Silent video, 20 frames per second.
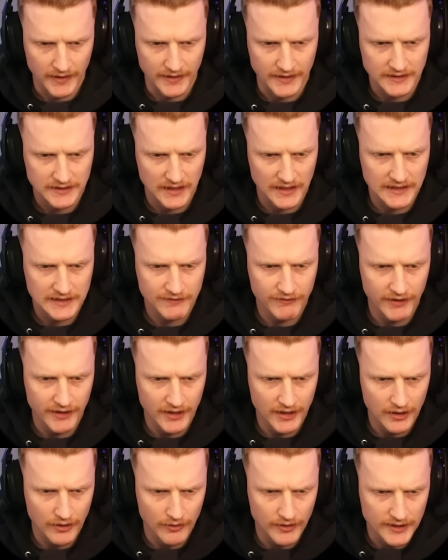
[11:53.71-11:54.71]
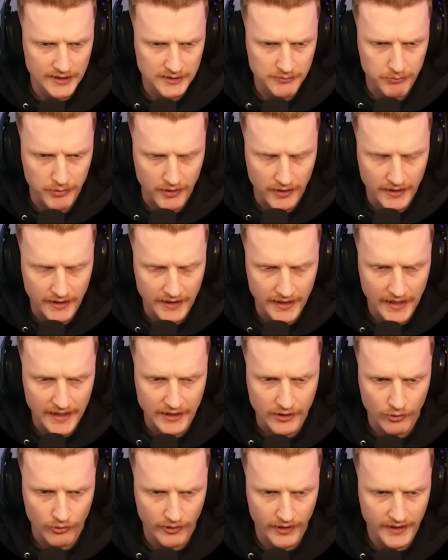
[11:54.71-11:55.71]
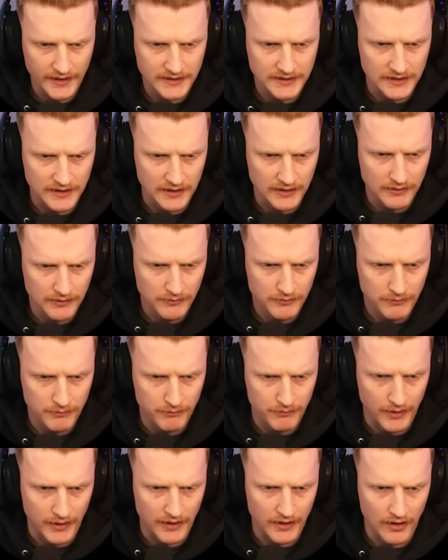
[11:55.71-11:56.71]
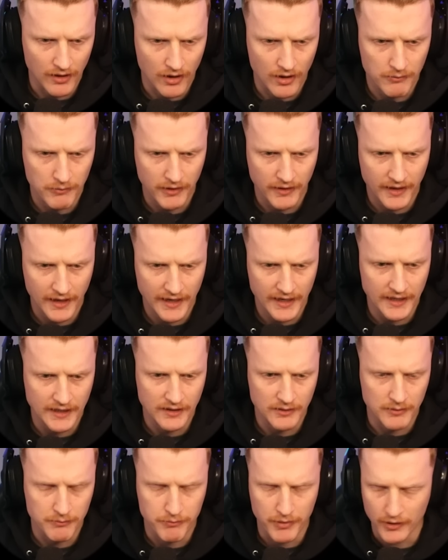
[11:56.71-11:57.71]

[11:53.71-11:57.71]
And this last video is by a creator, by Omukade